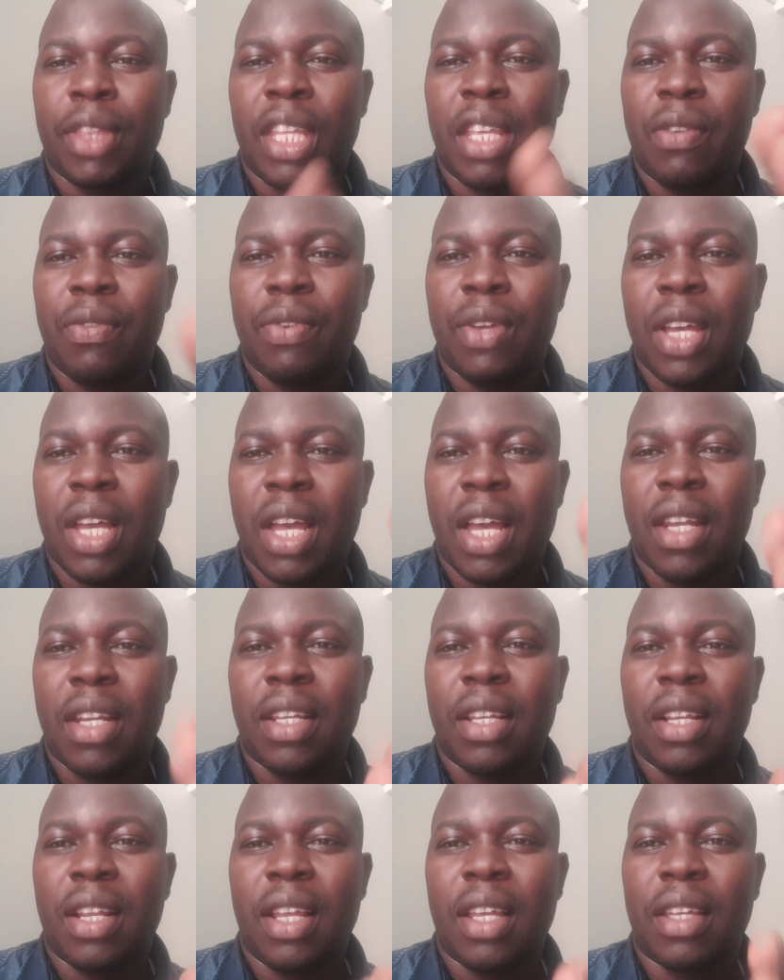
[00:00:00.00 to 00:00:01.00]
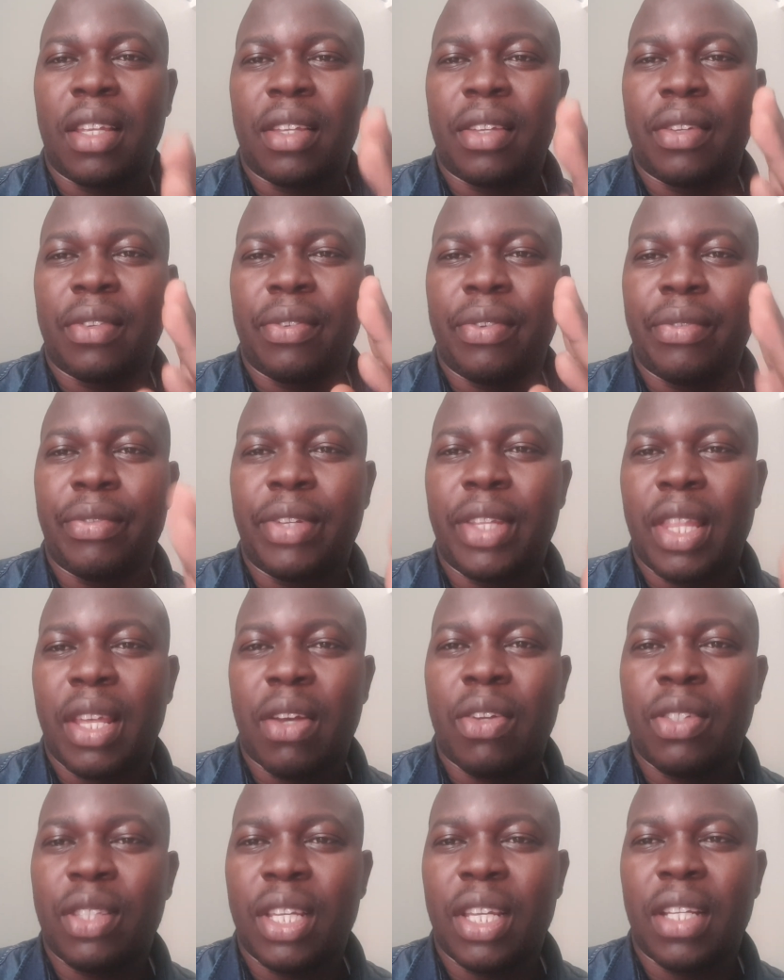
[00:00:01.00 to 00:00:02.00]
If you're earning like
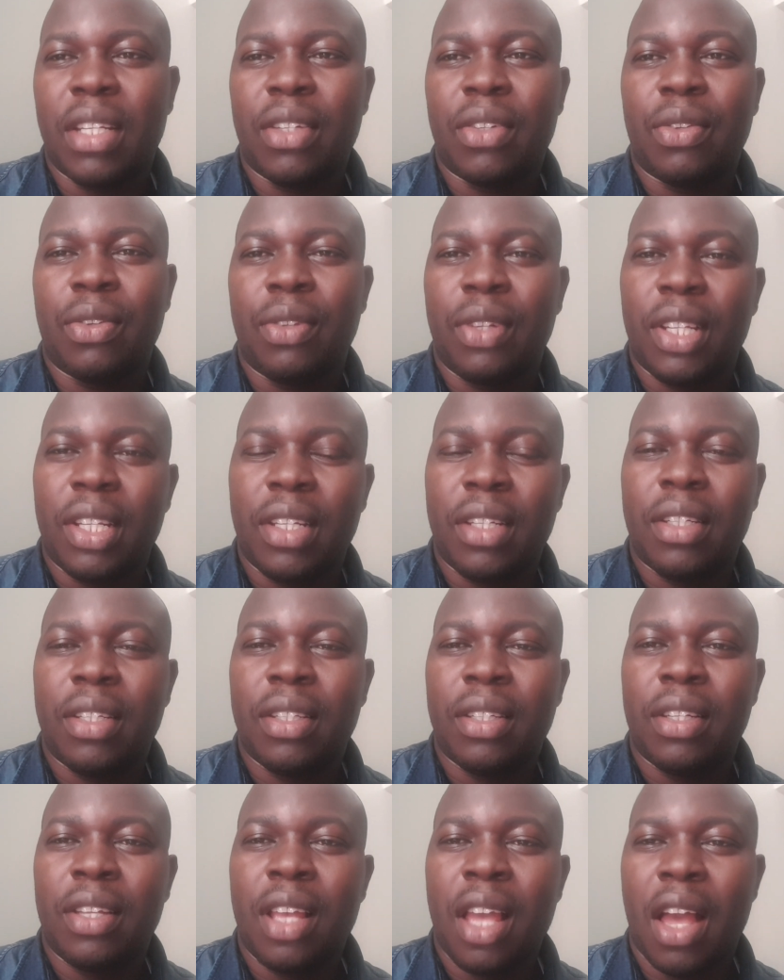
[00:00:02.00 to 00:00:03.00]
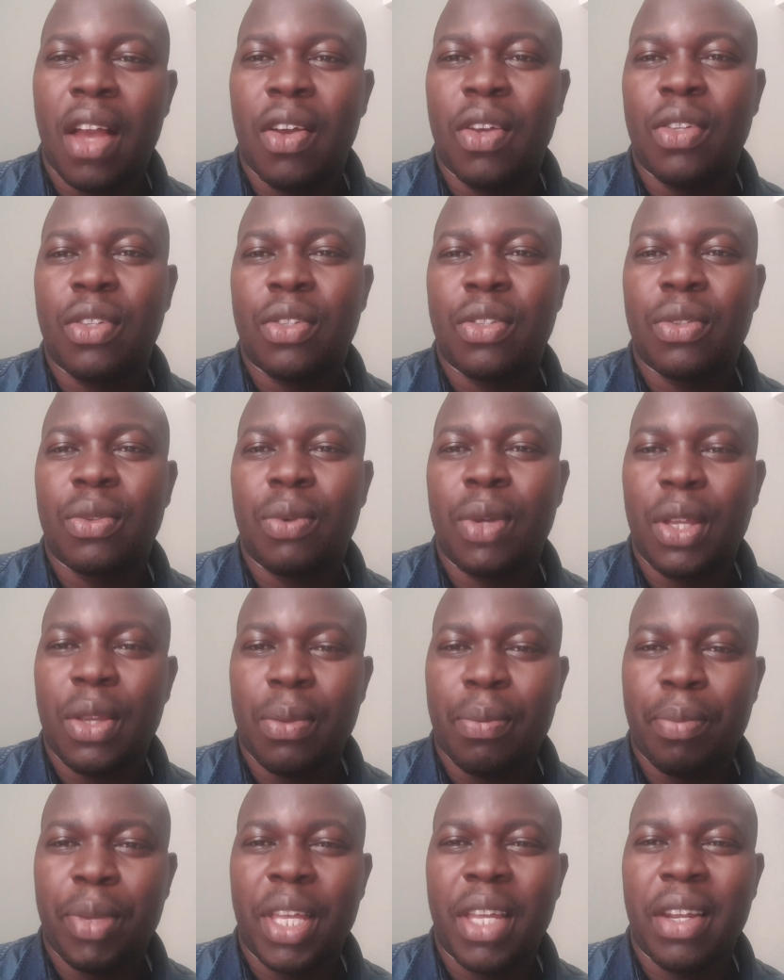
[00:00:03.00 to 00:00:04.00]
50,000, you need a house where you
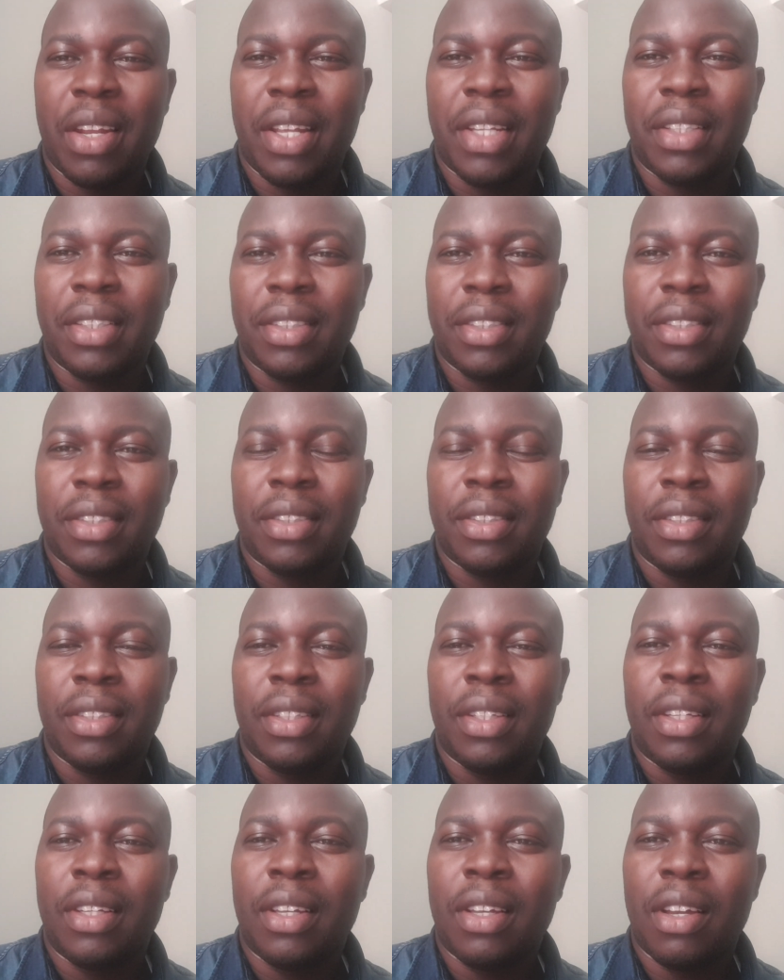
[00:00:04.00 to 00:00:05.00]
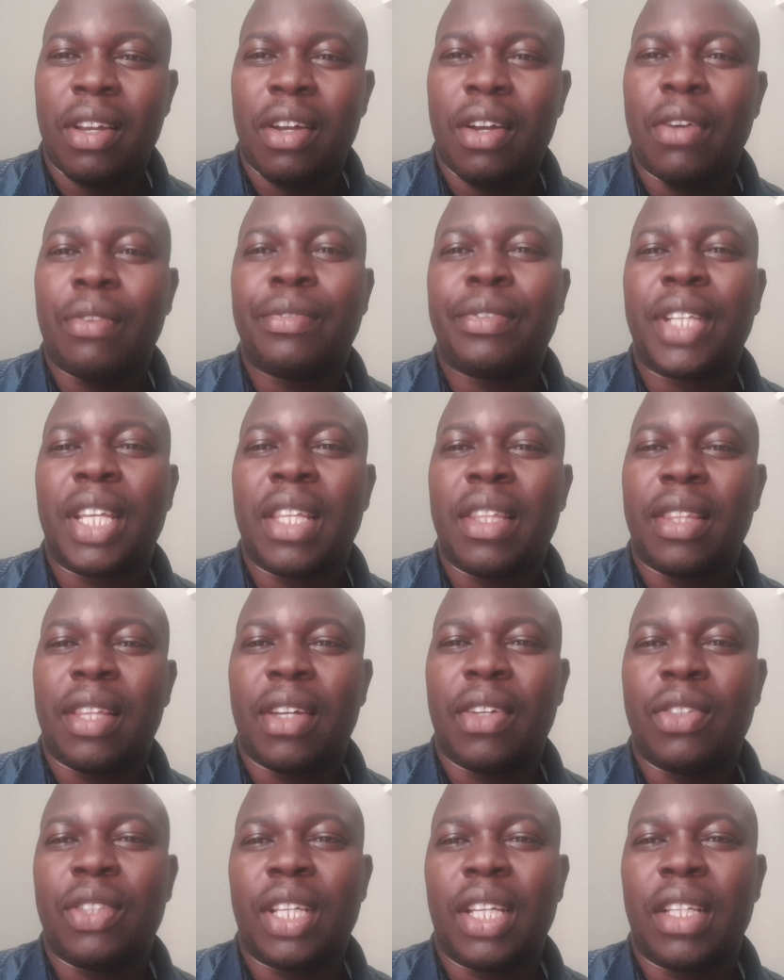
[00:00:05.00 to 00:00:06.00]
pay rent of
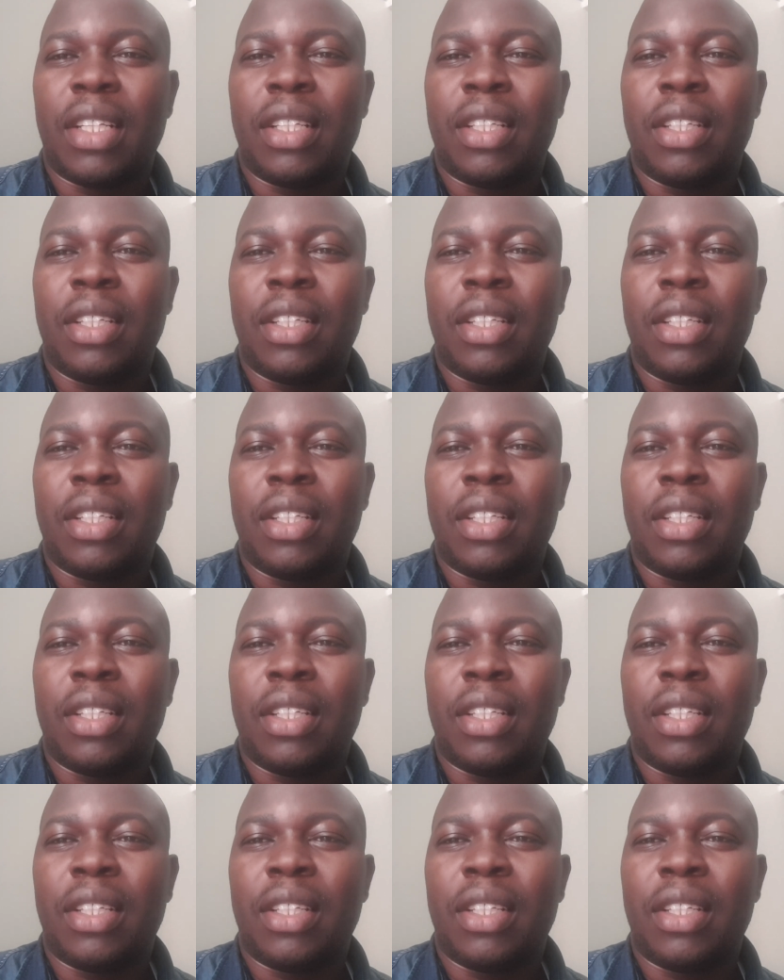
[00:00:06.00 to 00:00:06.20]
10,000.